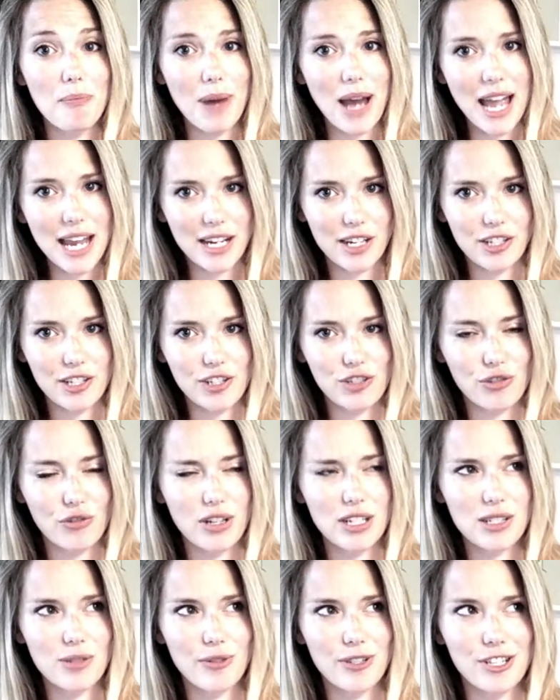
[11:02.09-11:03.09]
biker
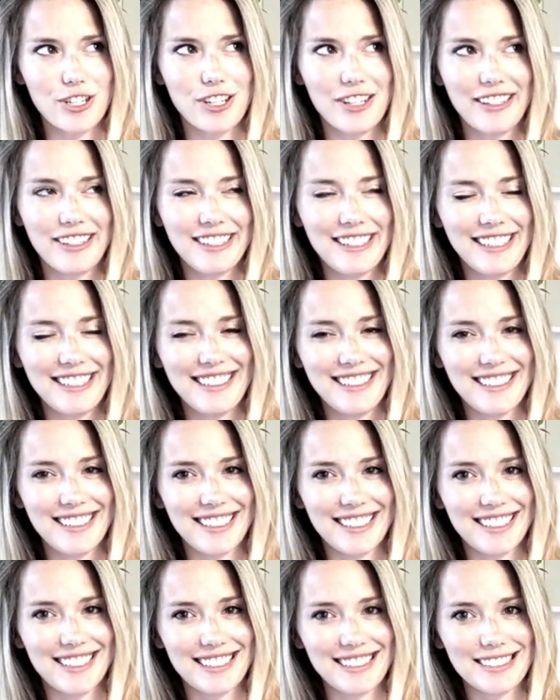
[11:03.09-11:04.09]
shorts, which
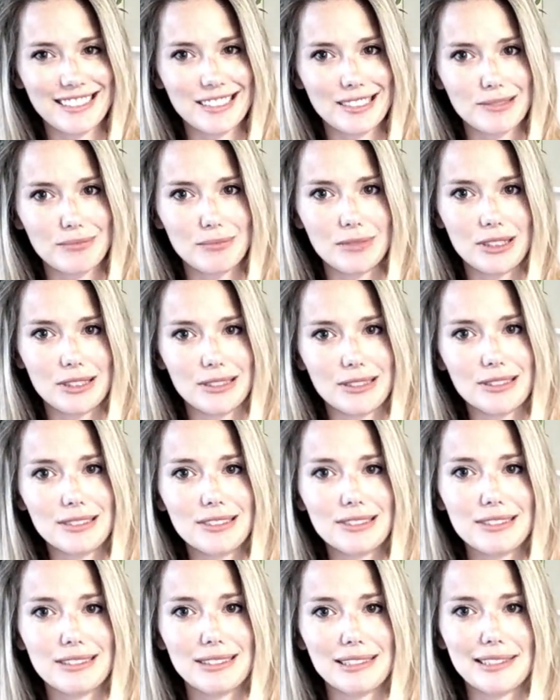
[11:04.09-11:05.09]
I got in a
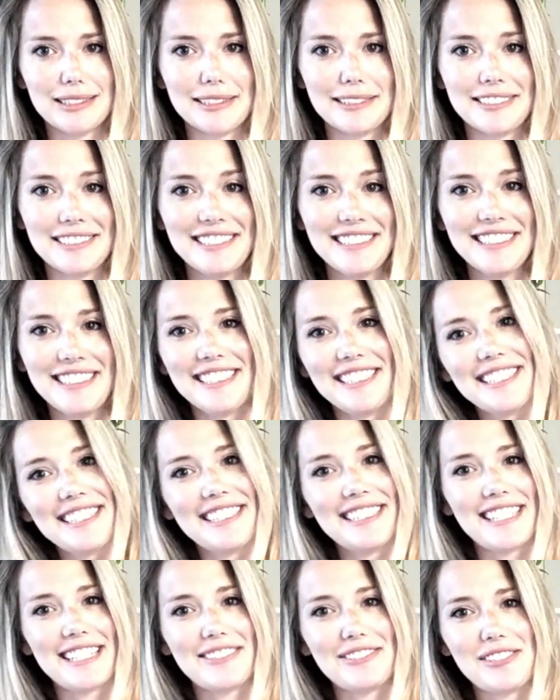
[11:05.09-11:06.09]
small, so
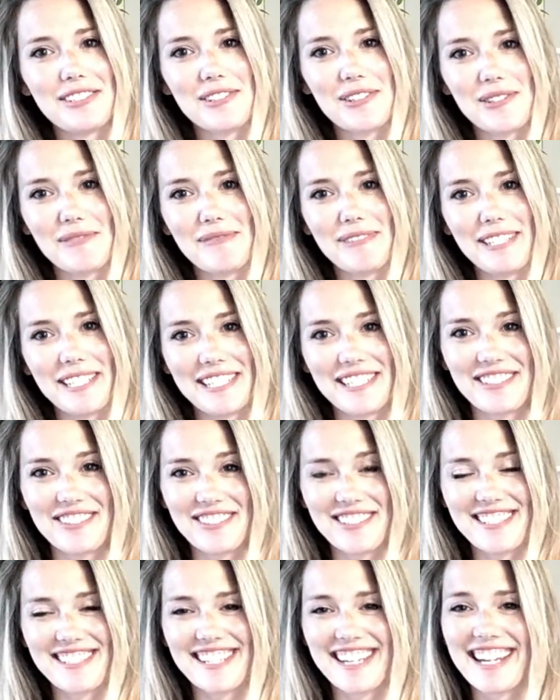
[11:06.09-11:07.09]
that one should be
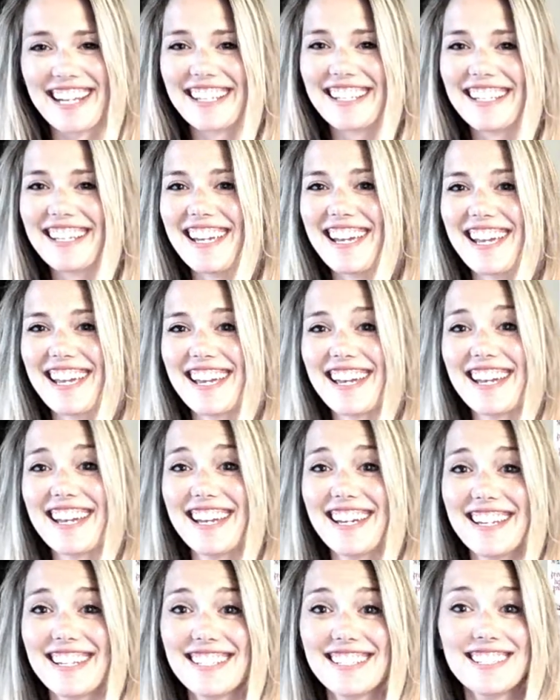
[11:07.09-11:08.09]
interesting,
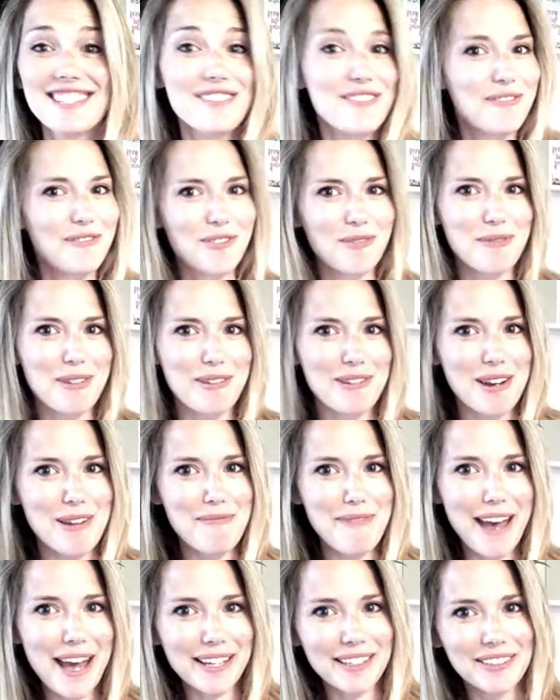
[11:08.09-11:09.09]
and we'll be right
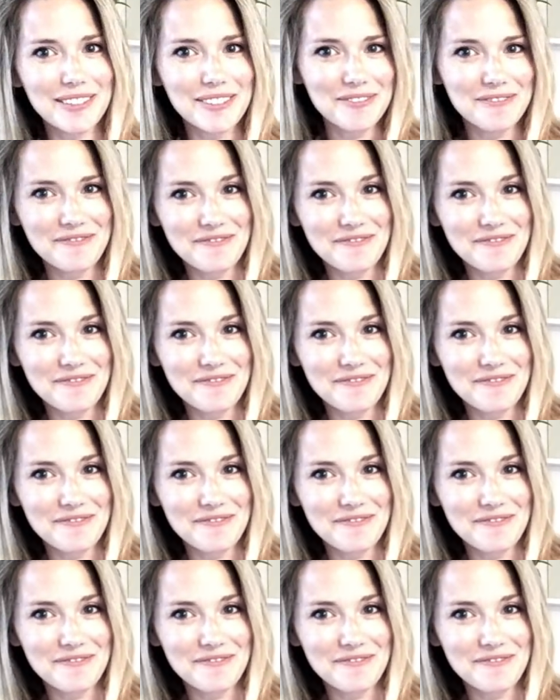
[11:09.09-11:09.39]
back.